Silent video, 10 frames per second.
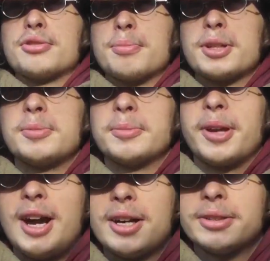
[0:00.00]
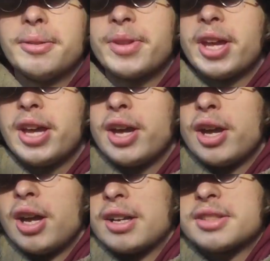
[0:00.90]
to put me in my heart,
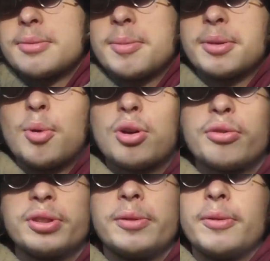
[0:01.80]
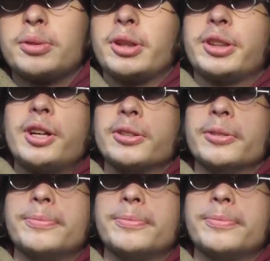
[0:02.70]
I still remember more often they would return,